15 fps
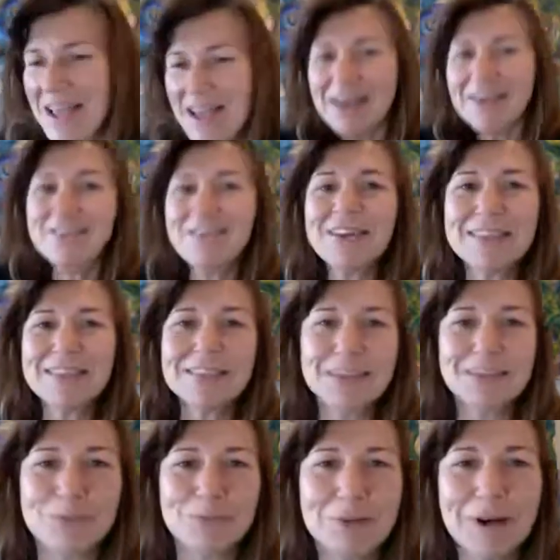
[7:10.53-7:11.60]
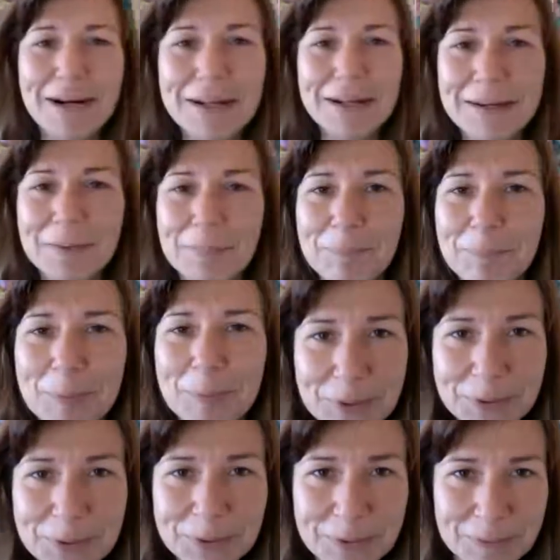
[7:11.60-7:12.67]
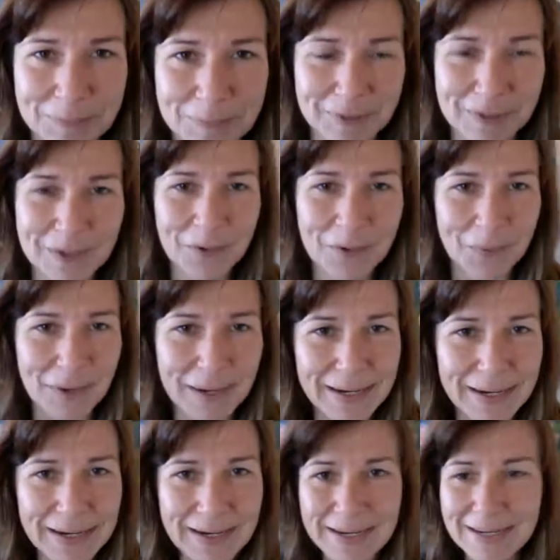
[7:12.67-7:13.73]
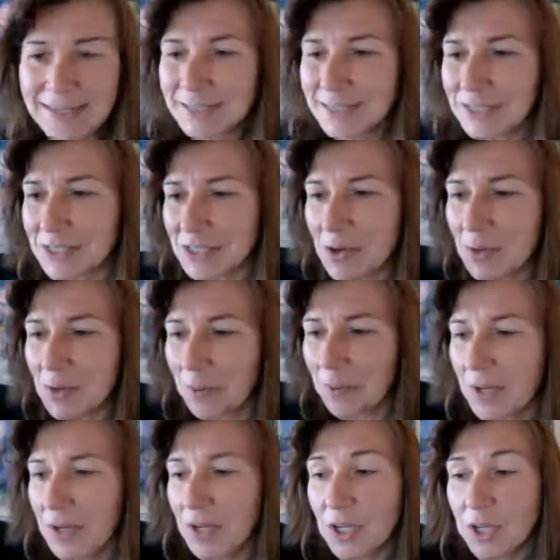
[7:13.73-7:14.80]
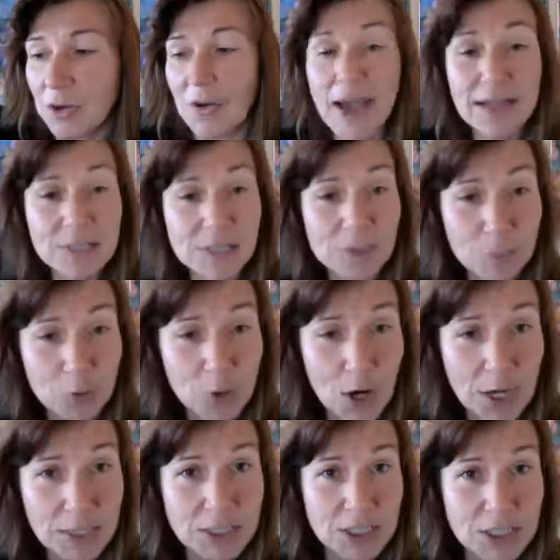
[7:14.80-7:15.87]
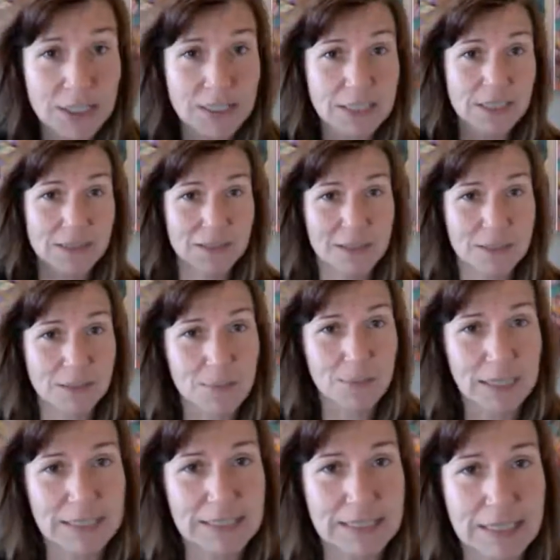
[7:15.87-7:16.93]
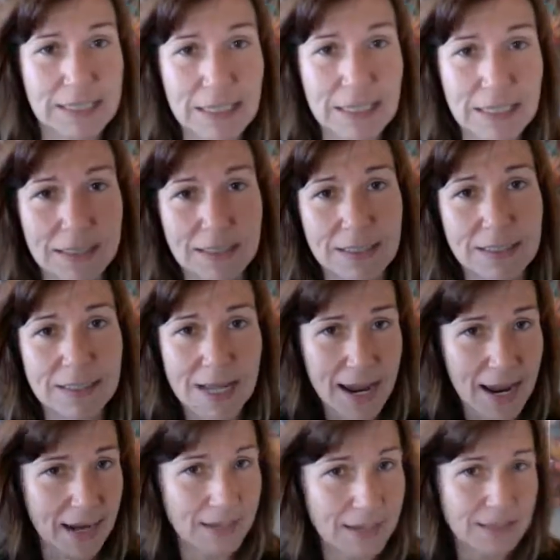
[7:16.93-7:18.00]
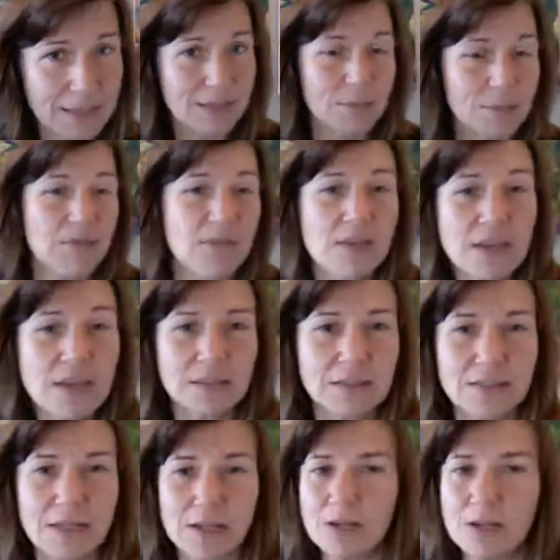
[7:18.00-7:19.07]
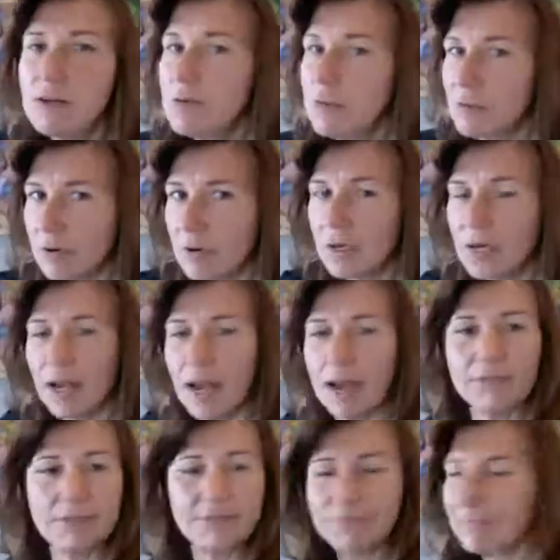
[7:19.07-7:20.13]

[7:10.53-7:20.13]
Everything's ready to bloom, okay? So you had some projects, some ideas, and some things that you have